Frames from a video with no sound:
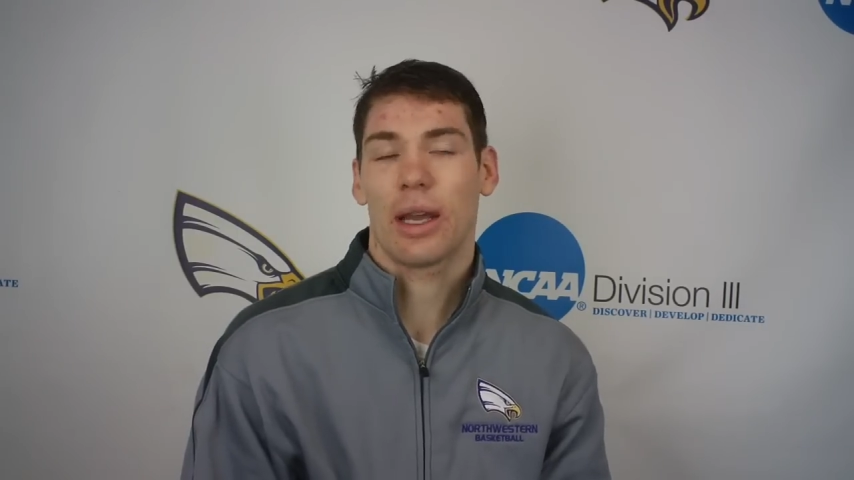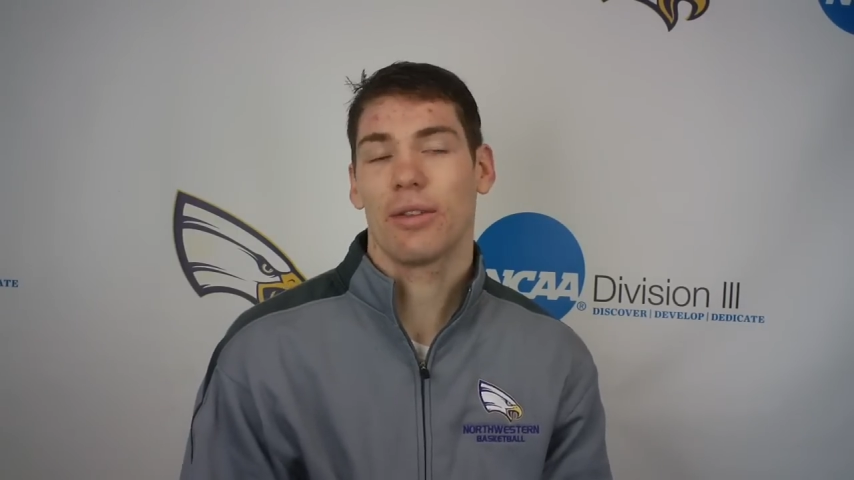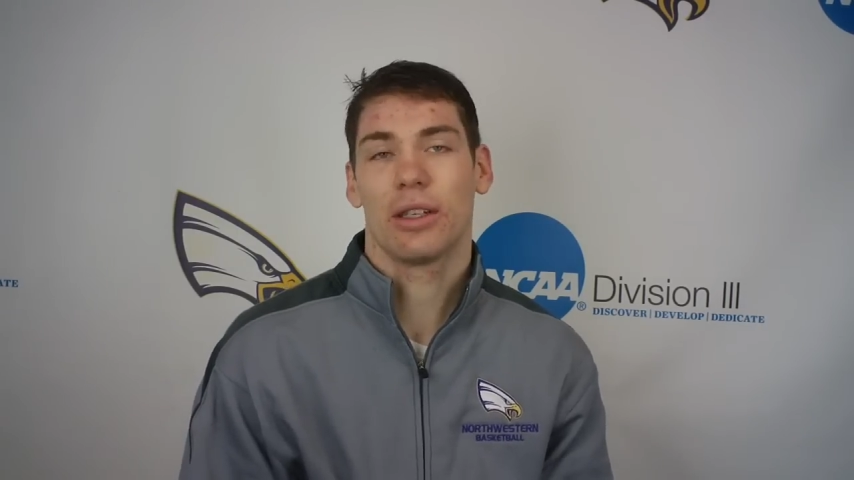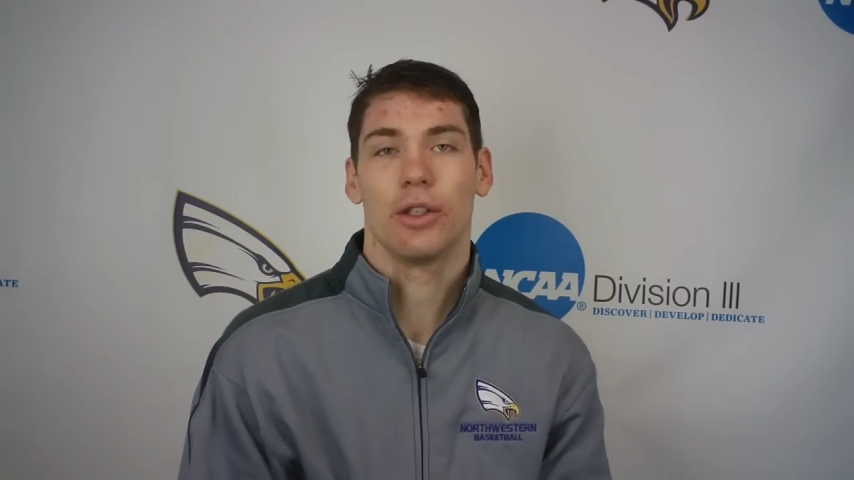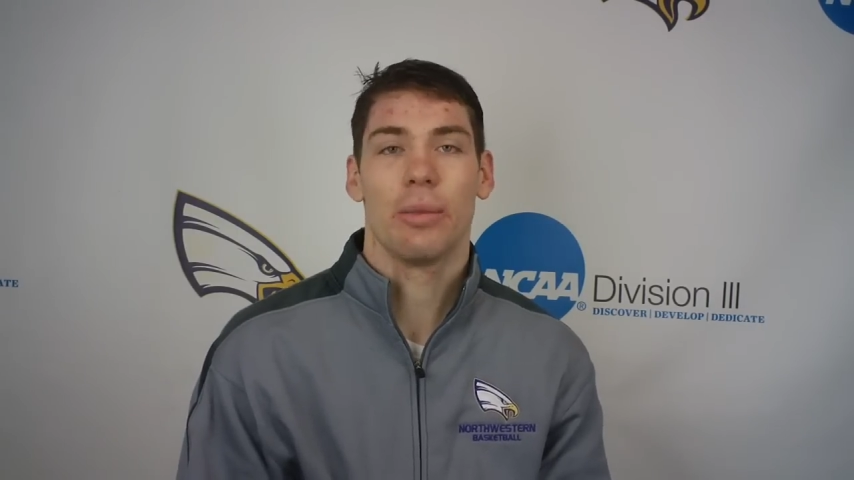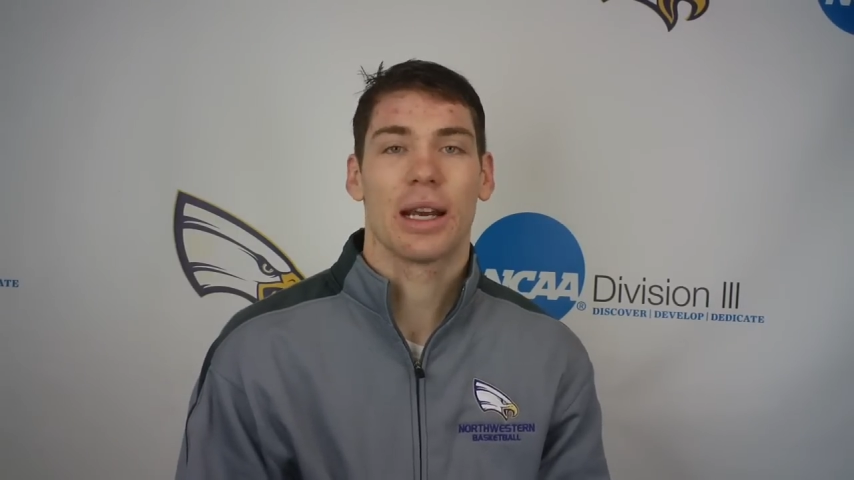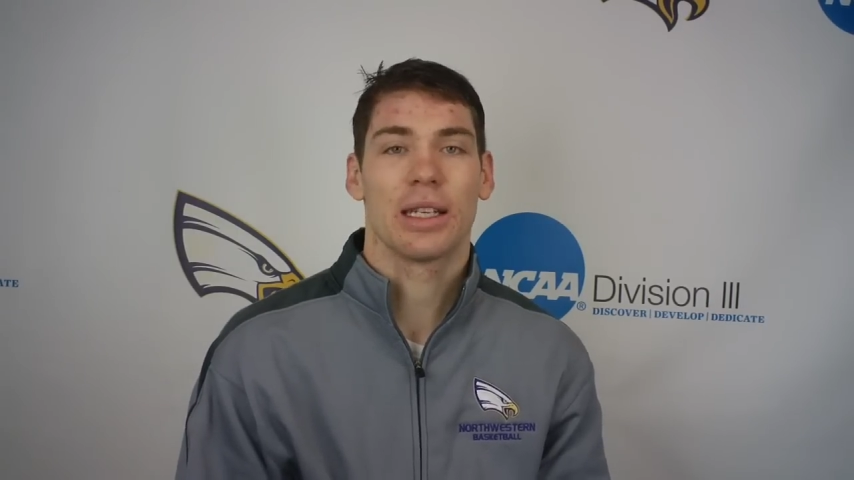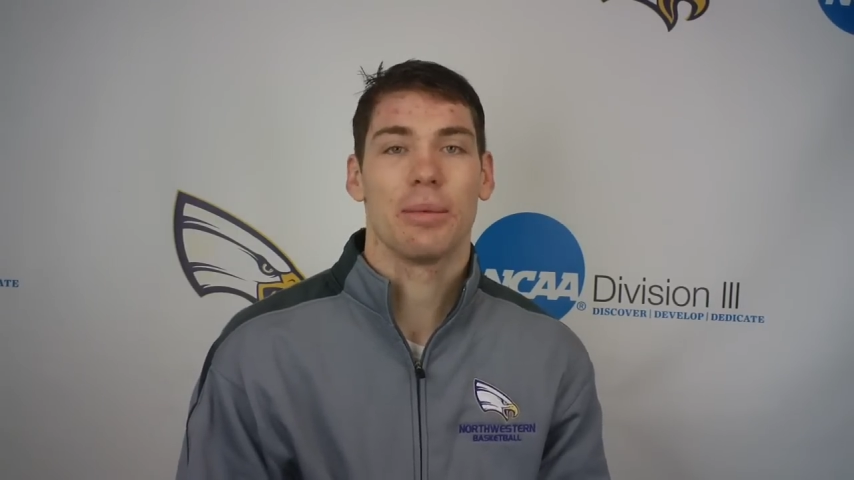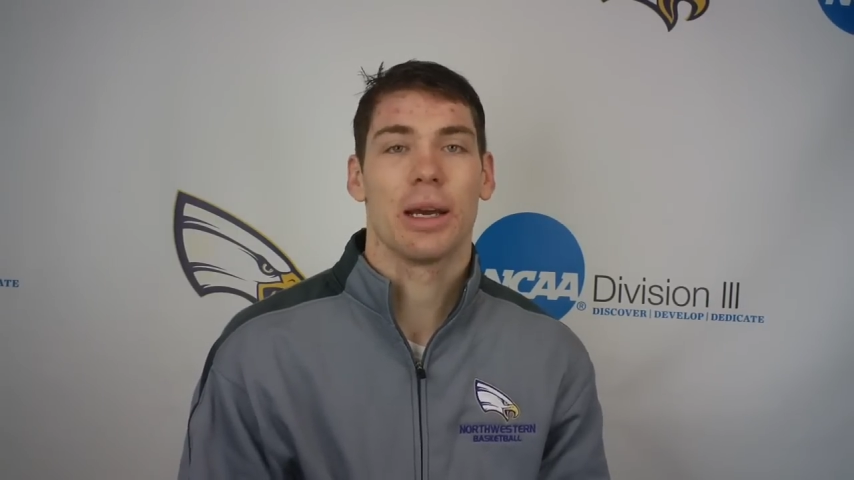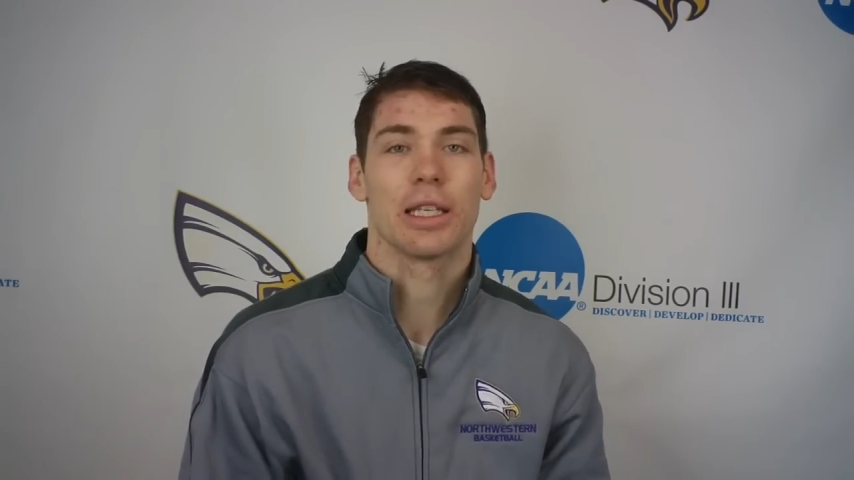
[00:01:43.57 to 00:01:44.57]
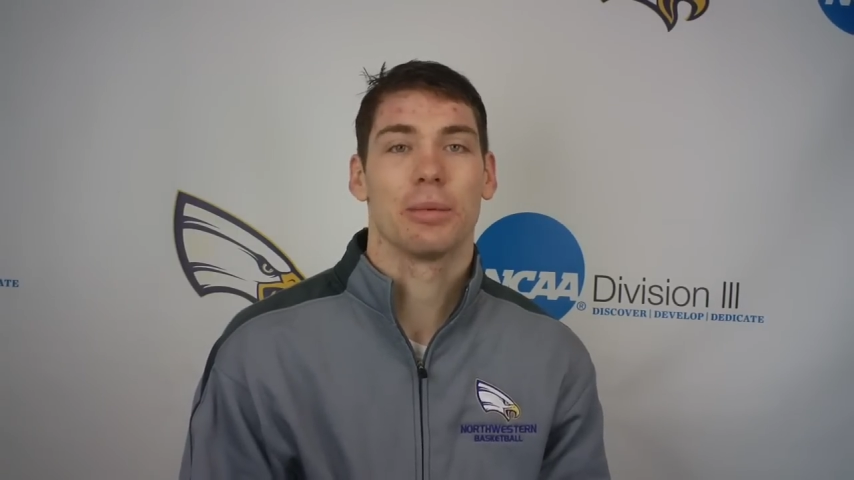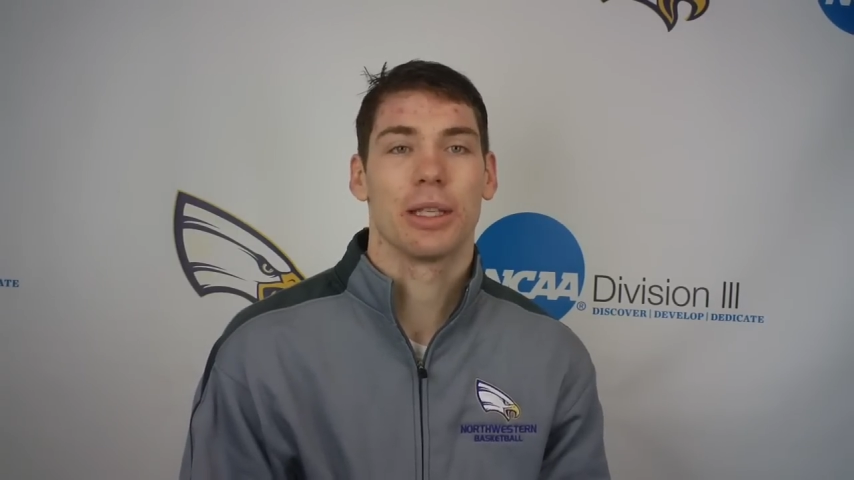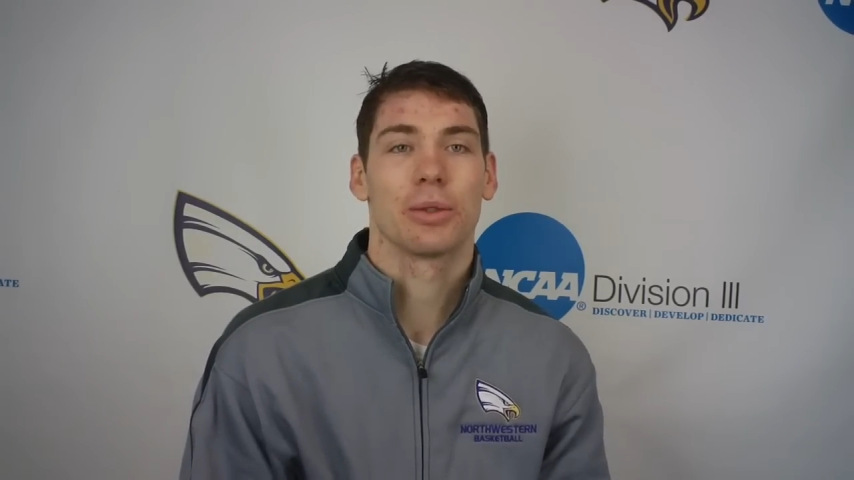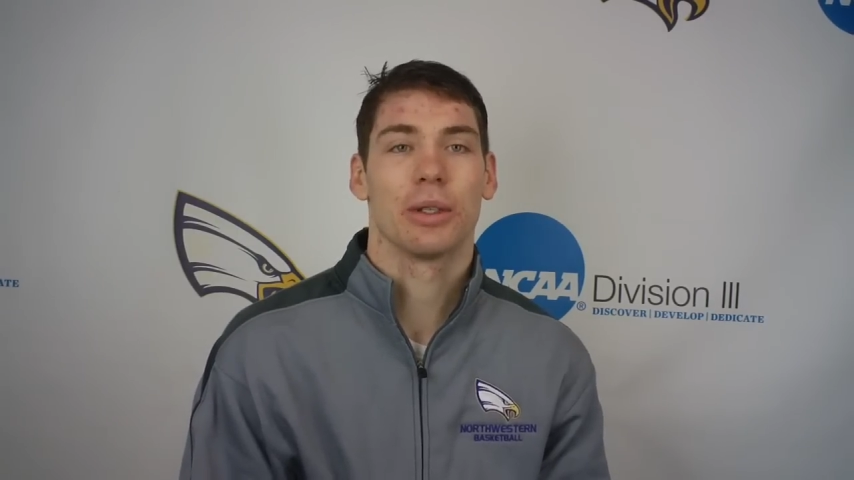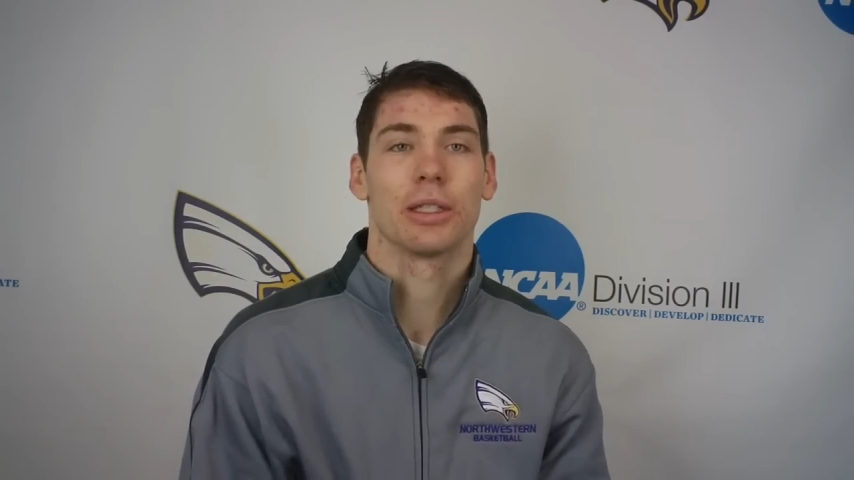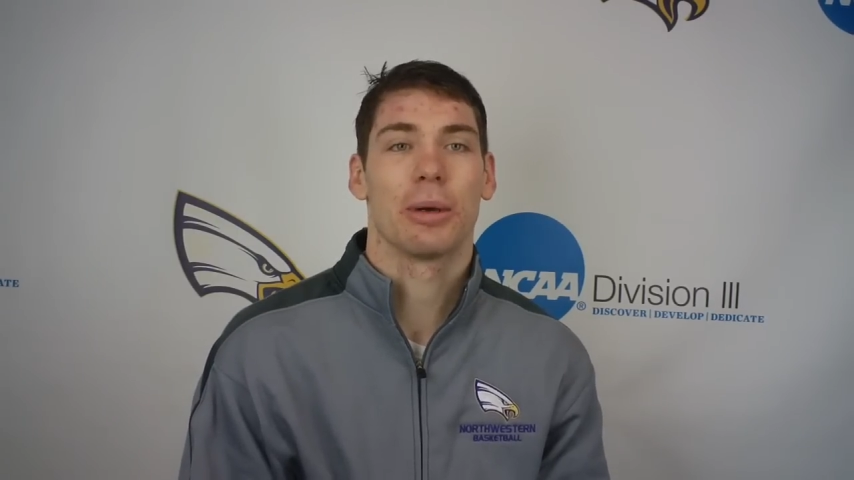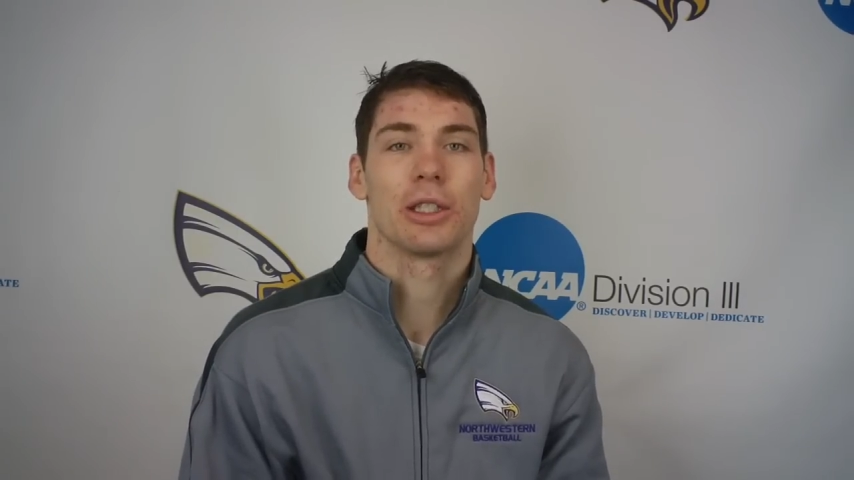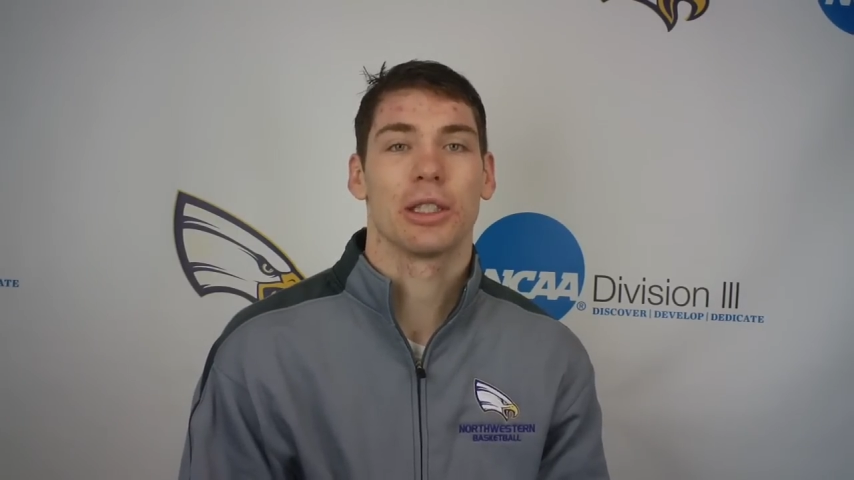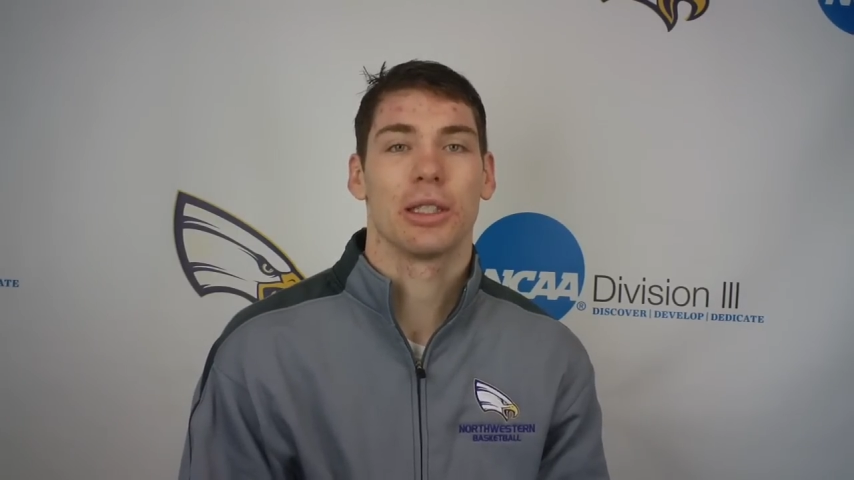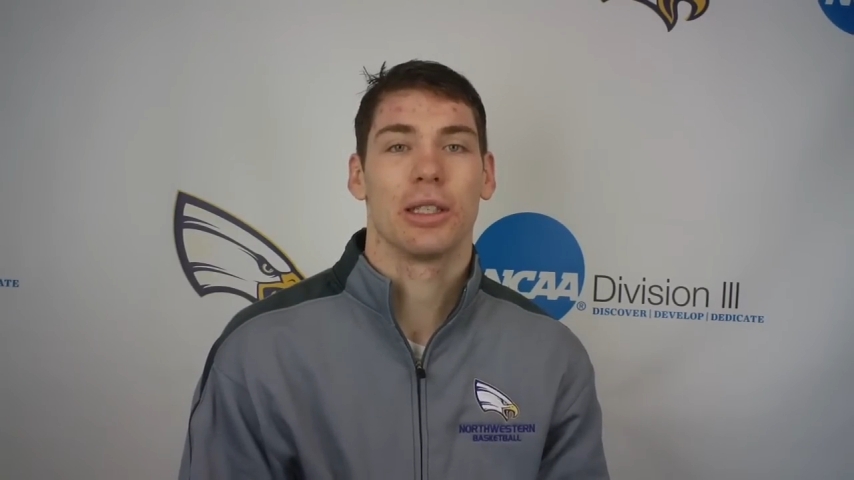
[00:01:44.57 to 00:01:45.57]
like every UMAC team has, but this one
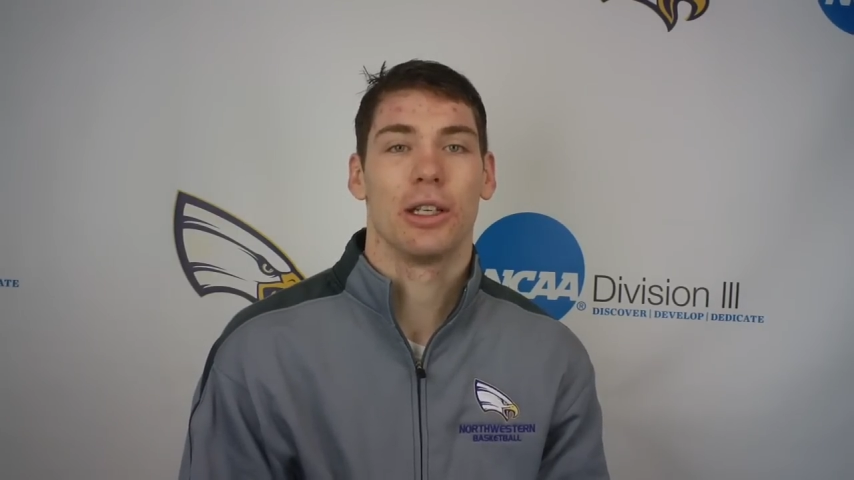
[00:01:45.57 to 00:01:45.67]
especially.